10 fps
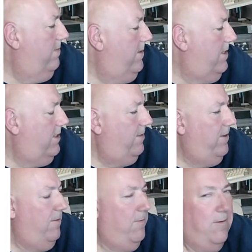That's a
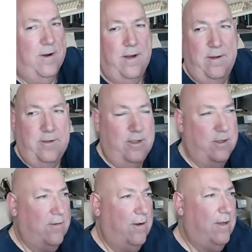bit worrying. Let's just
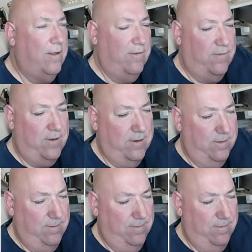try it on the phone.